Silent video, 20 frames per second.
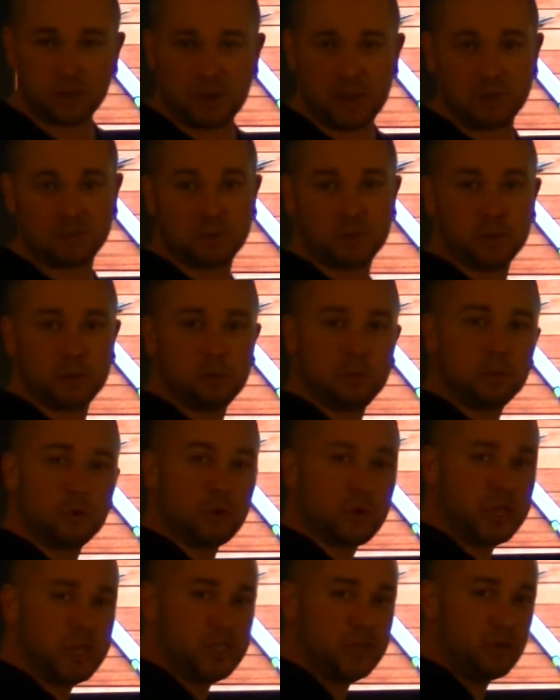you have to
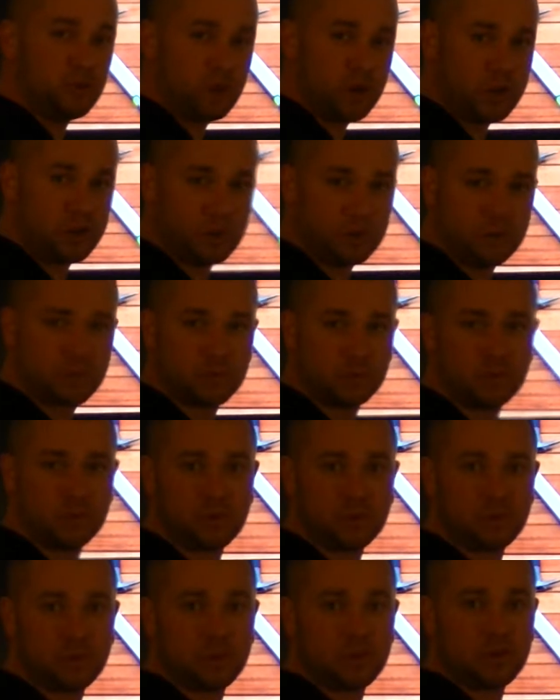pre-drill
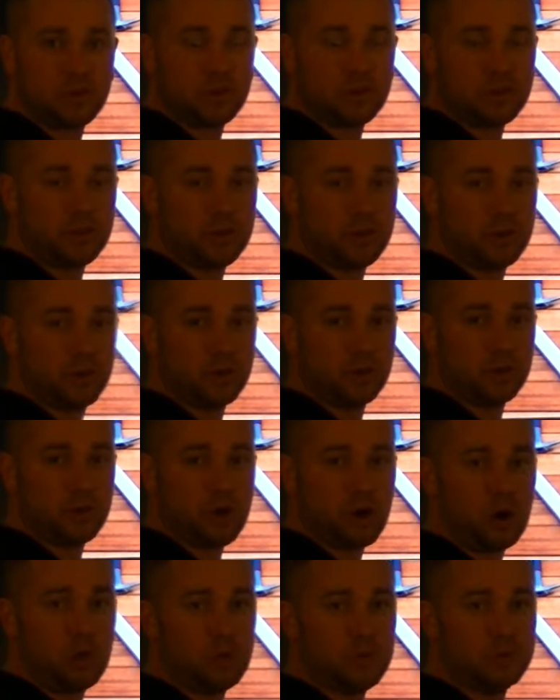your
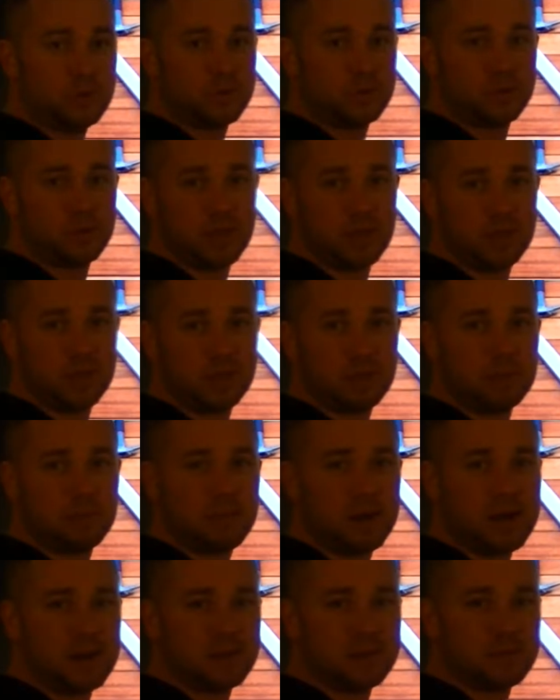holes in the
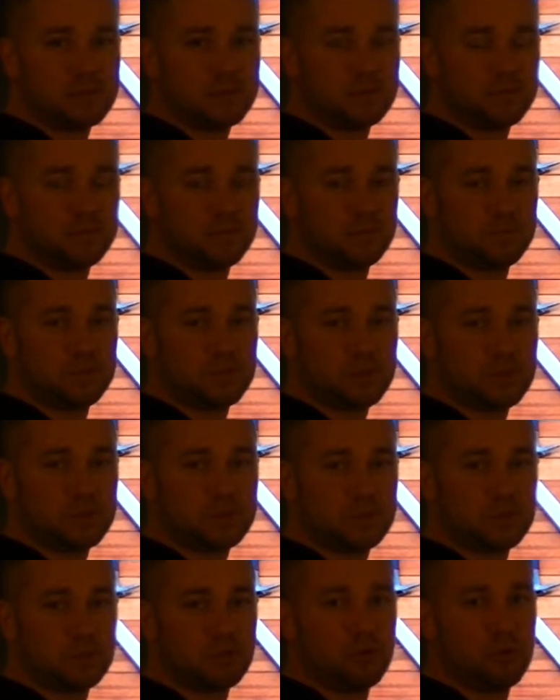composite to
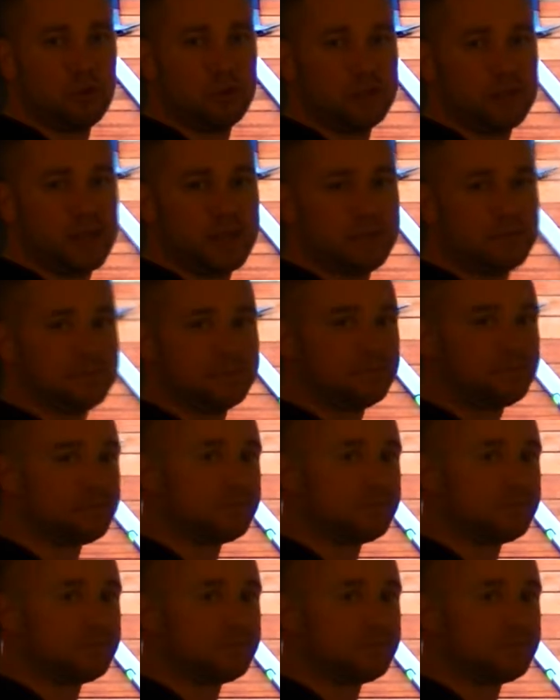screw it down.